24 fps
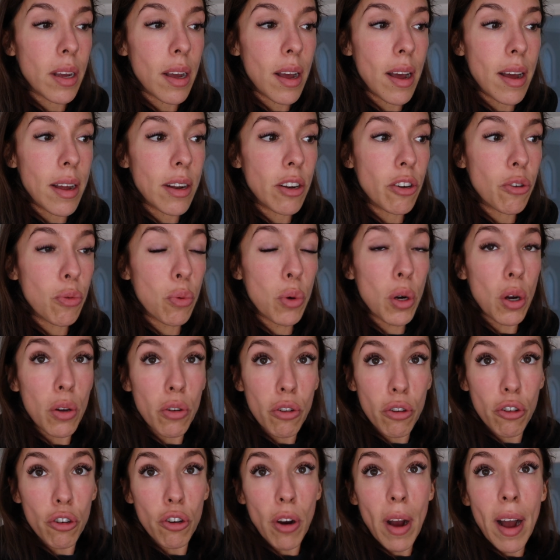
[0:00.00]
and we're
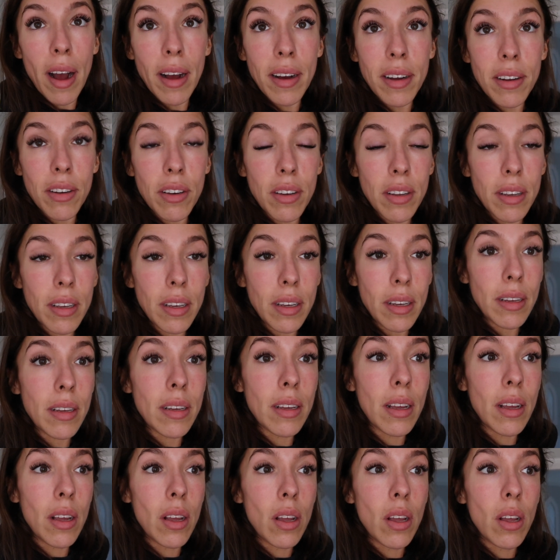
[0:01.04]
on track to
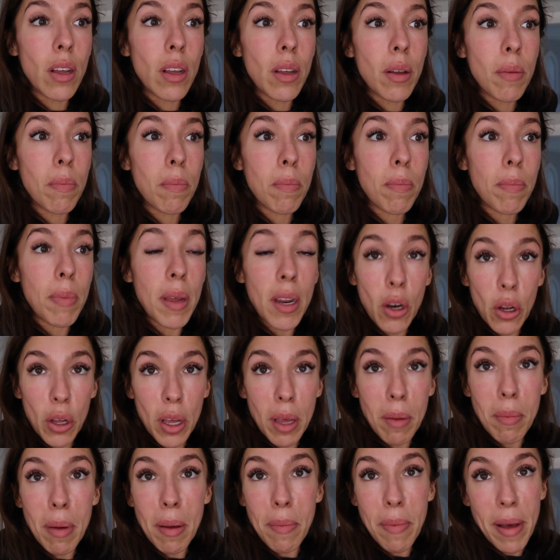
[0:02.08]
be
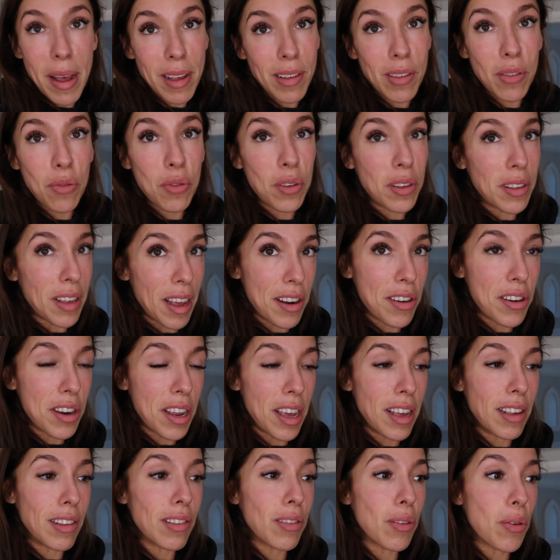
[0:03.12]
looking my best for
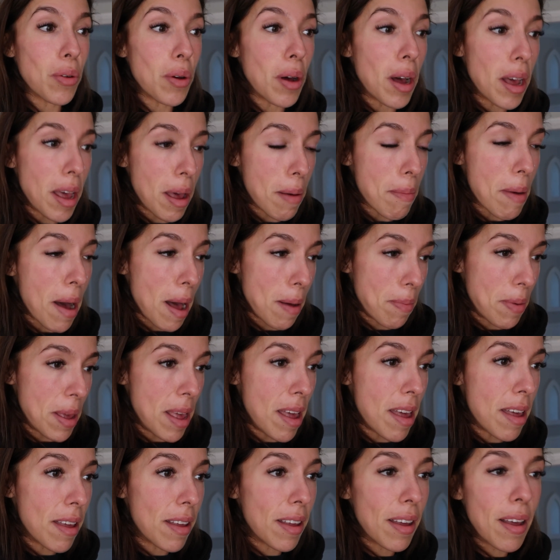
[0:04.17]
Saturday so I am
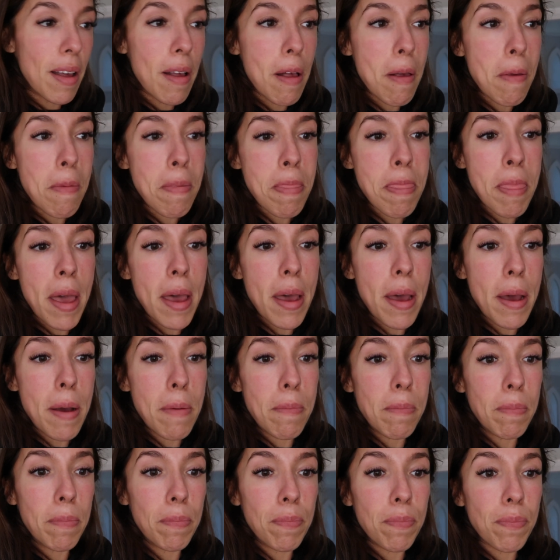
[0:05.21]
happy
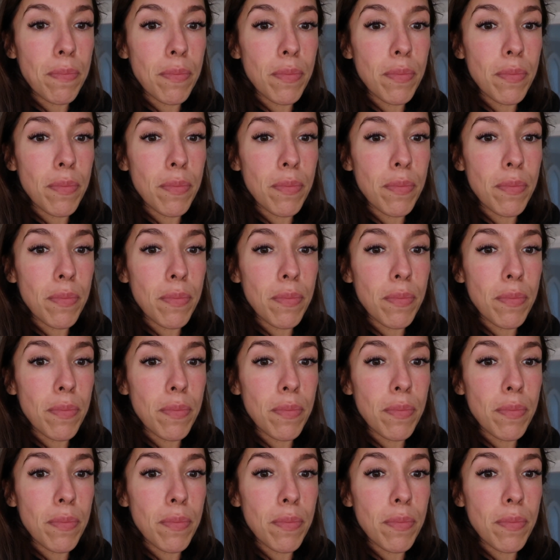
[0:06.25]
um,